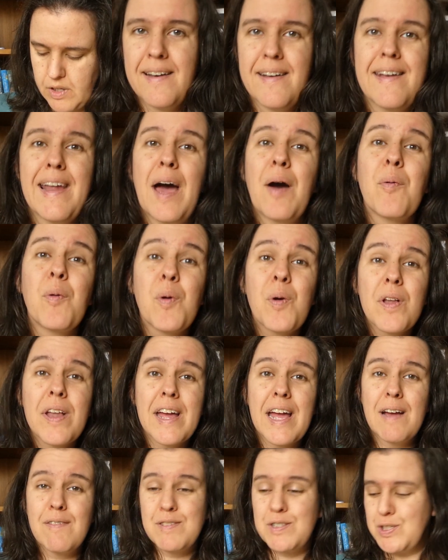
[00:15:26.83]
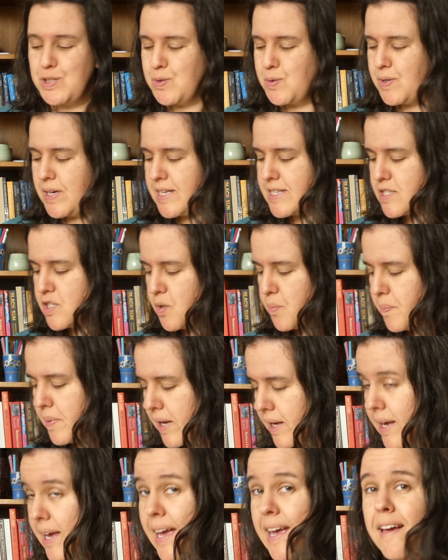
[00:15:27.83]
Now all I have to do is to
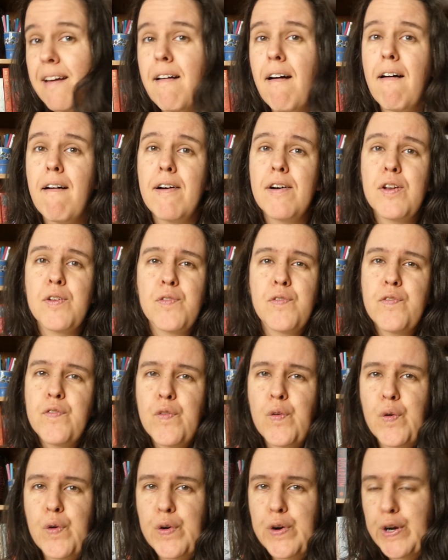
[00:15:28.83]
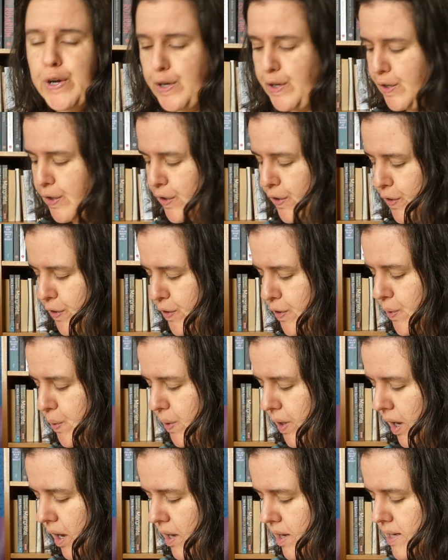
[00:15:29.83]
pick a card for you
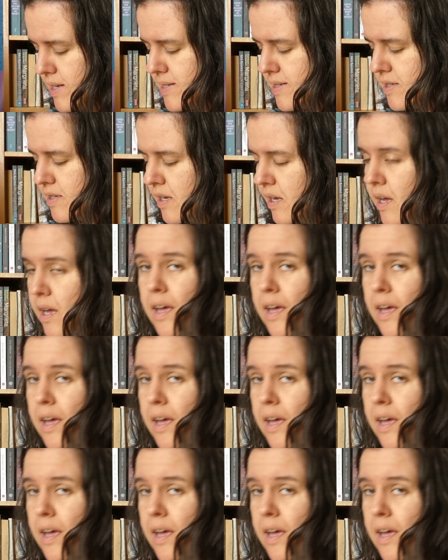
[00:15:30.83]
guys.